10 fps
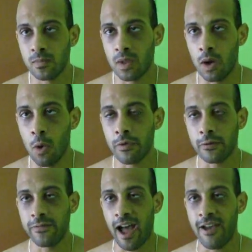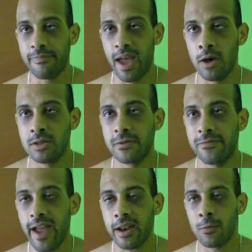over 5 pounds of
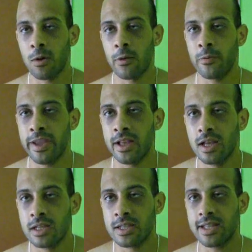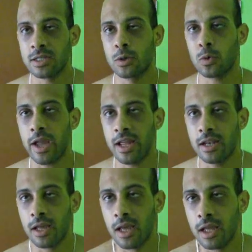fat in 1 week. So that's great.
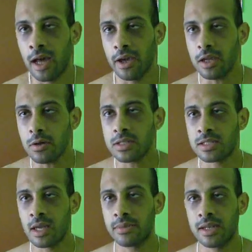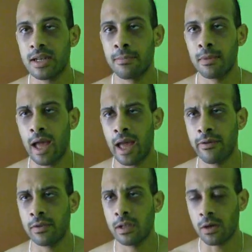Now here is something that I
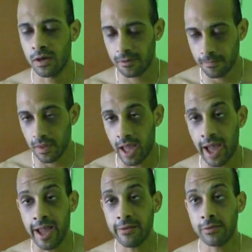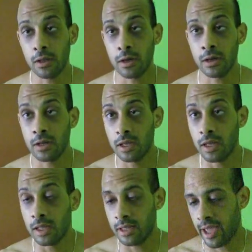have learned. I have learned
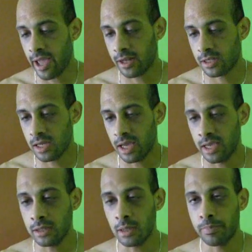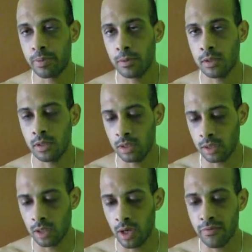that
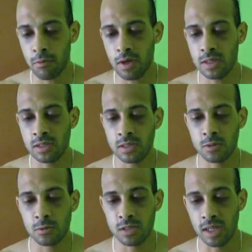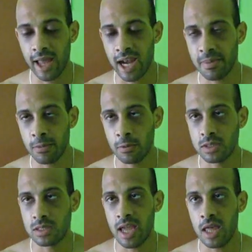you know, a lot of people
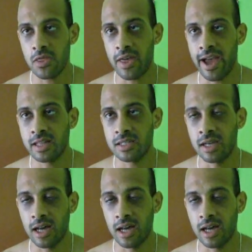say that